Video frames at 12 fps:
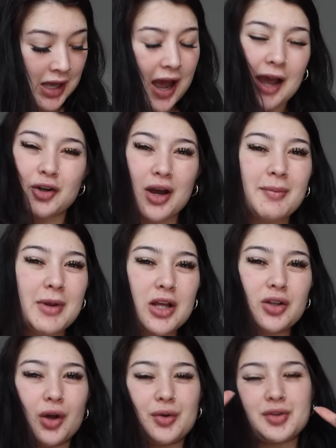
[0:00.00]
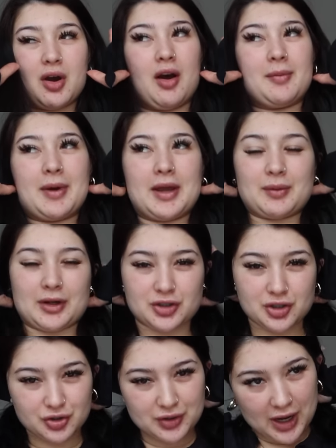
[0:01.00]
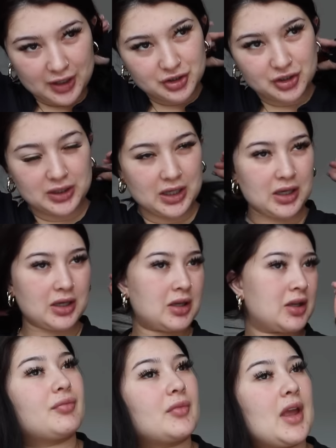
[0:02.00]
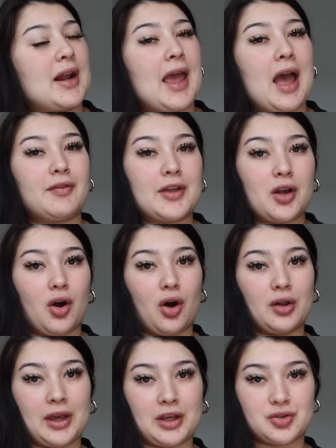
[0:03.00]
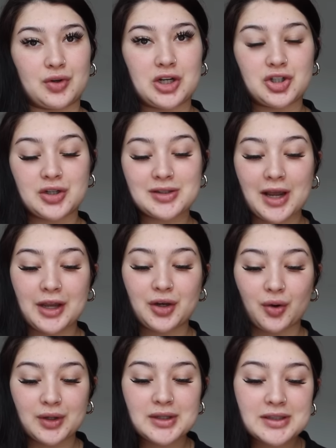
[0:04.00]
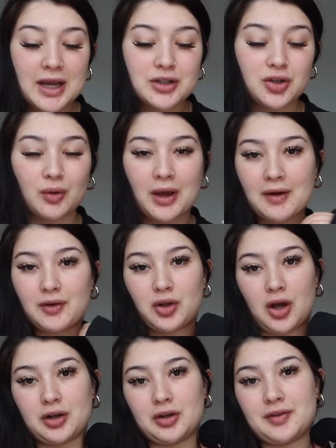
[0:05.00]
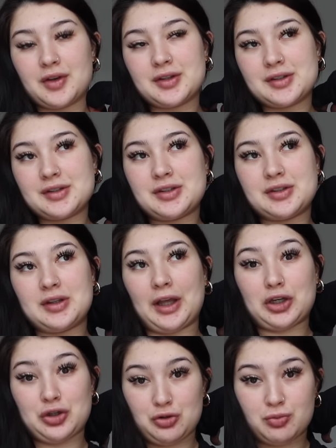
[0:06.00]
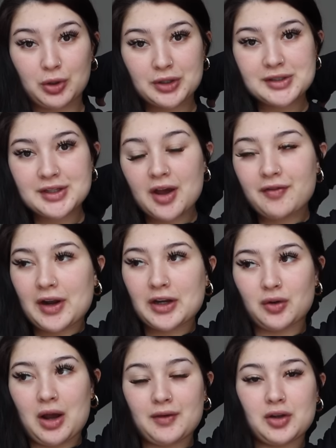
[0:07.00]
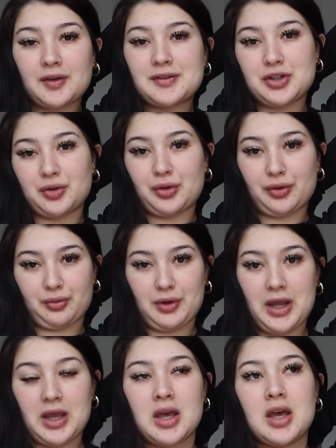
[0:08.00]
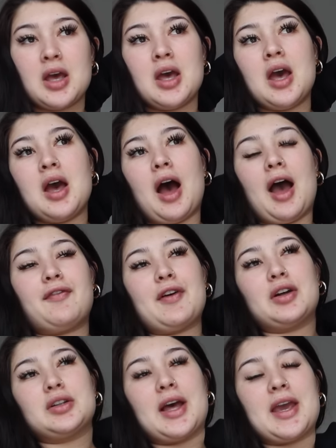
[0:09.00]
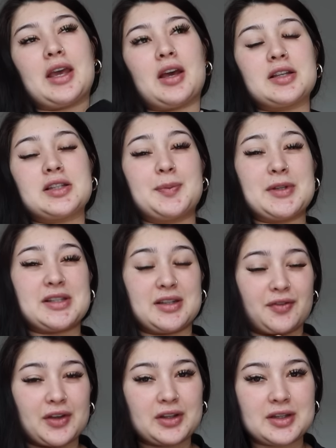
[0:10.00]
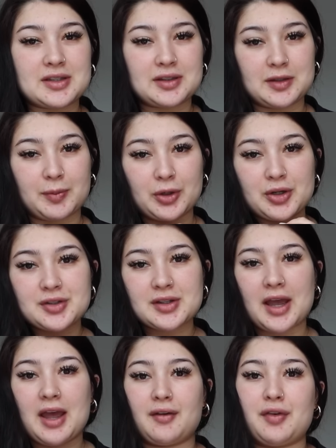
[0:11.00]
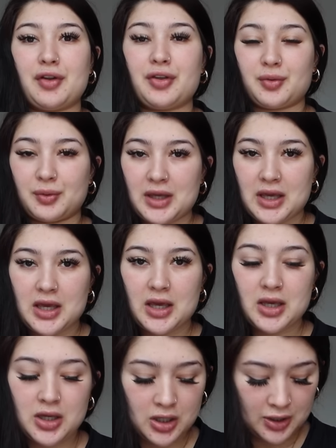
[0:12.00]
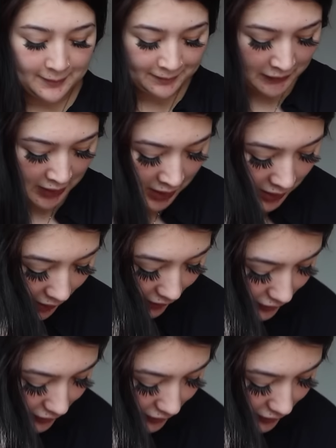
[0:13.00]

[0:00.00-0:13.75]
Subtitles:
I don't have many clothes on my registry, actually. And I have, like, all age ranges. I noticed I don't have a lot of, like, newborn stuff. And I don't have a lot of 0 to 3. I felt like, specifically sleepers, I have 3, I